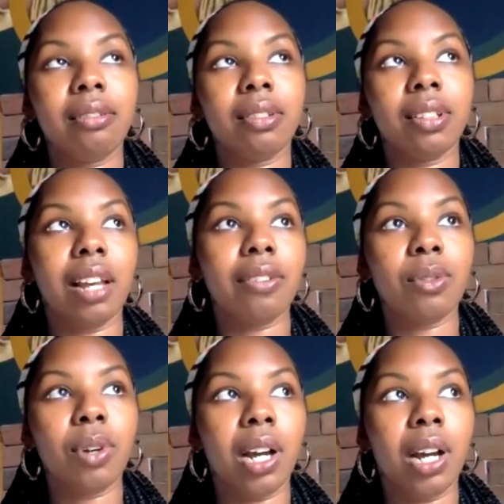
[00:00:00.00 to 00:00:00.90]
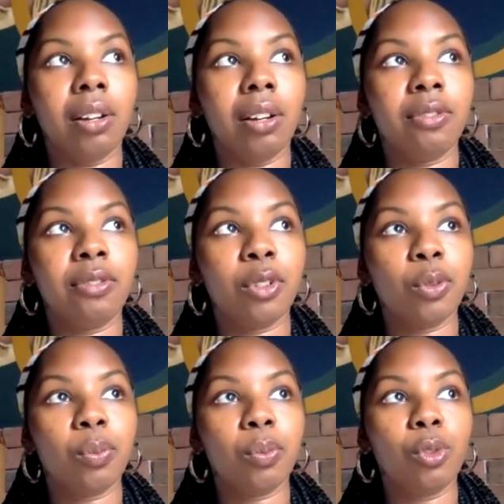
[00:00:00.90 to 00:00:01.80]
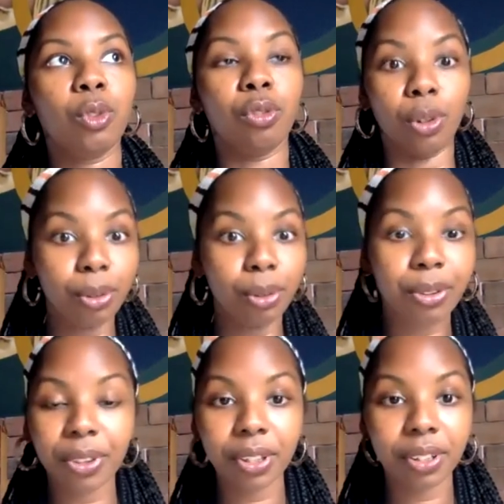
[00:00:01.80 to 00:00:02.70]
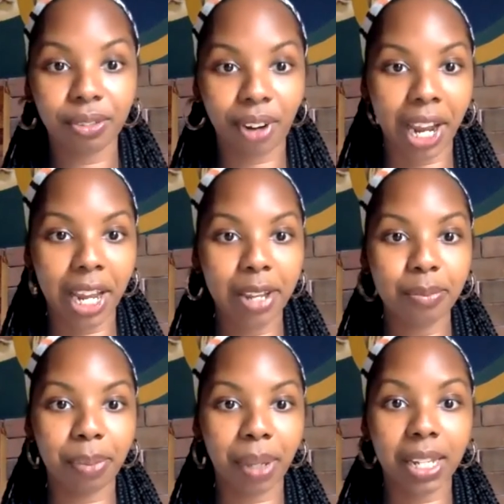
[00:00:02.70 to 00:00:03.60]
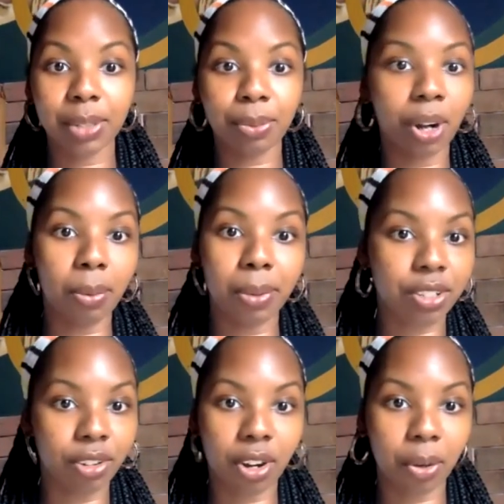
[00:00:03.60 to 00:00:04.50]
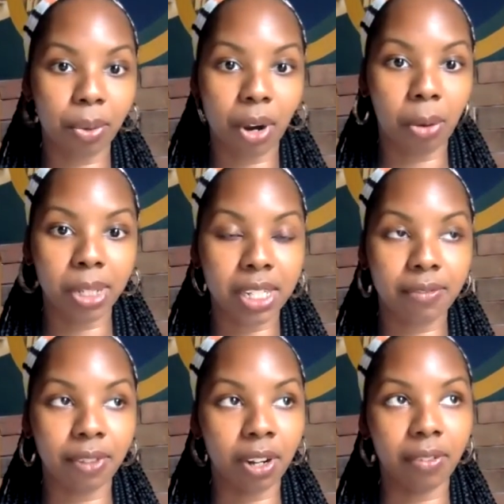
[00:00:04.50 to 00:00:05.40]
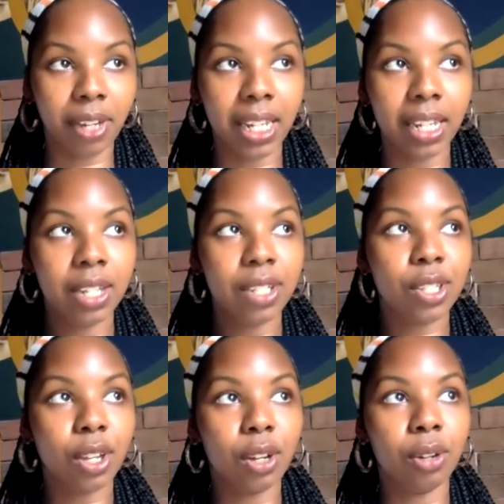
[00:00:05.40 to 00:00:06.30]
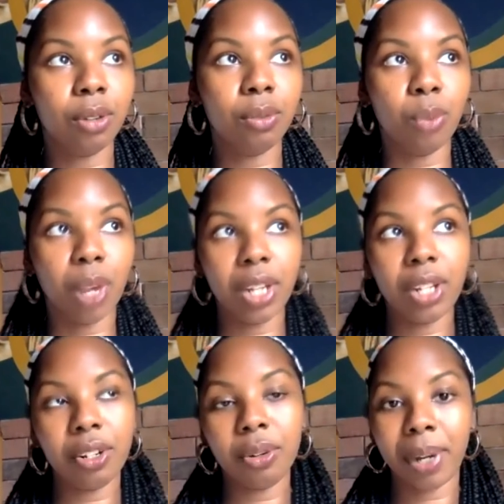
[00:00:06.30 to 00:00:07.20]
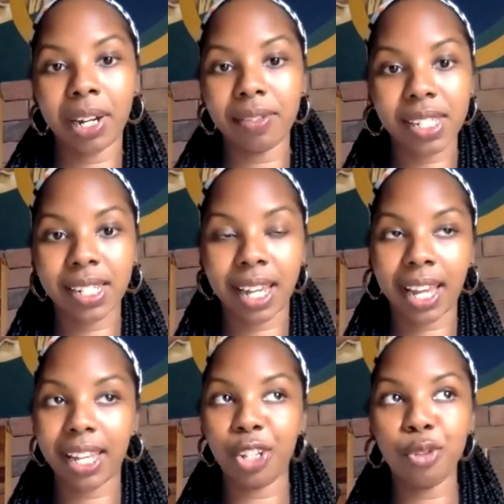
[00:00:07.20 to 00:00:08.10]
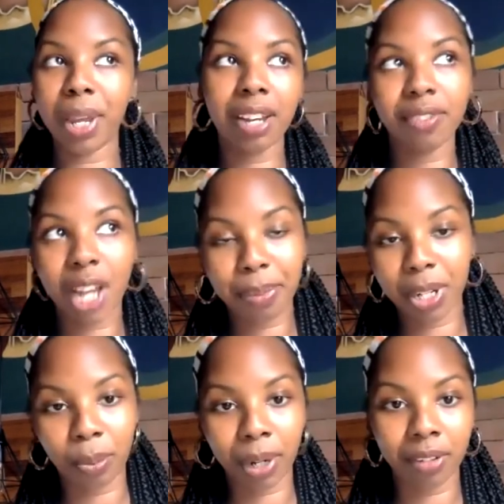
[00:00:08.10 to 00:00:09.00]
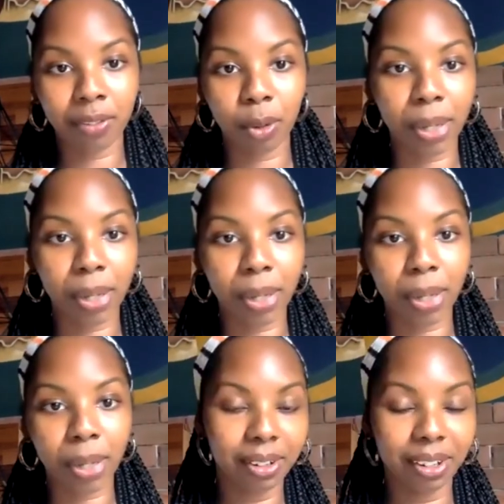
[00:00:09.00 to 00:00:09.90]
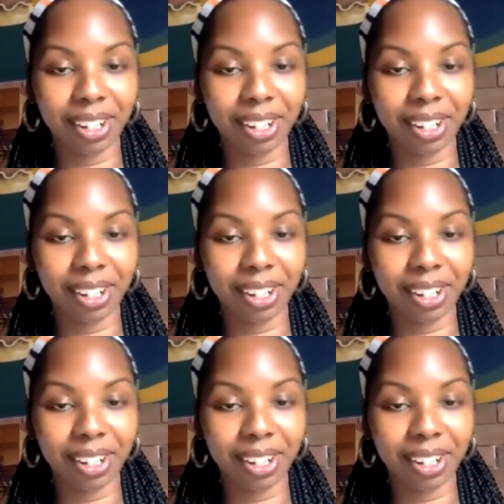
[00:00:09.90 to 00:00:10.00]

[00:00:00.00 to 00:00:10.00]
level of growth, right? Because we're always growing, we're always evolving. So what you're aware of today, you may have not been aware of a week ago.